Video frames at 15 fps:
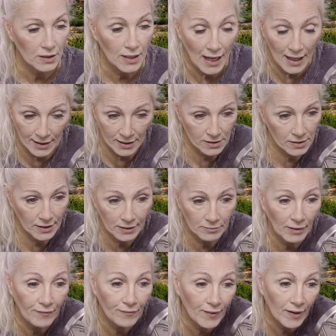And it's like
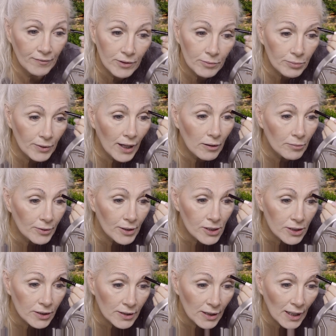my favorite brow brush.
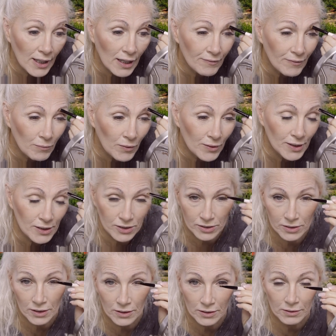And then I have one that's
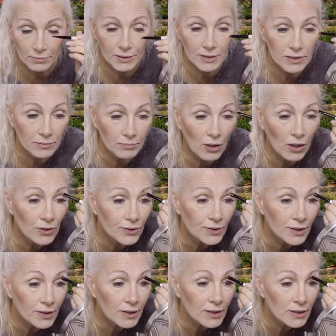just a little bit smaller
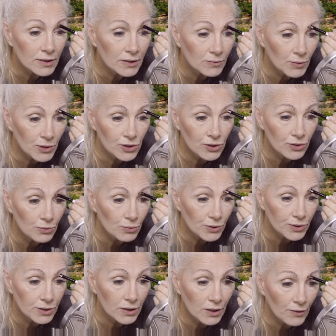than this, which you will
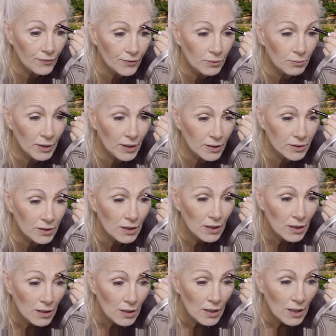see in a few minutes,
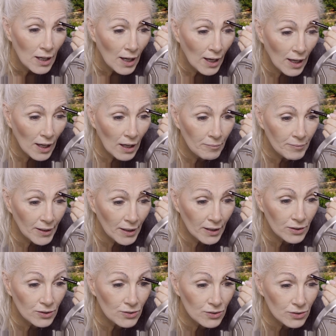um, that I
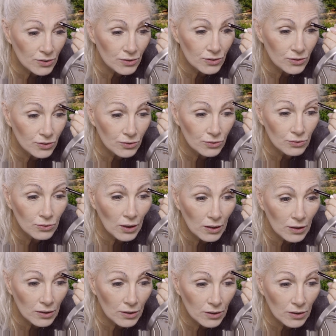use to
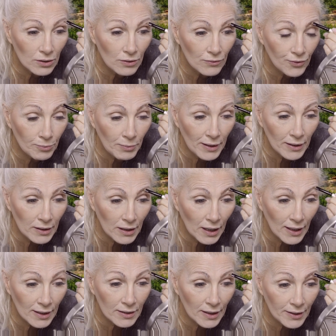for my
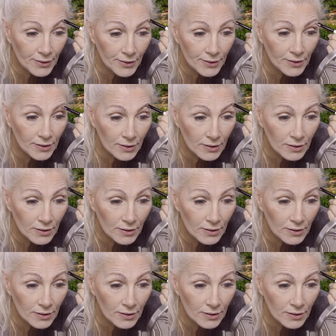eyeliner.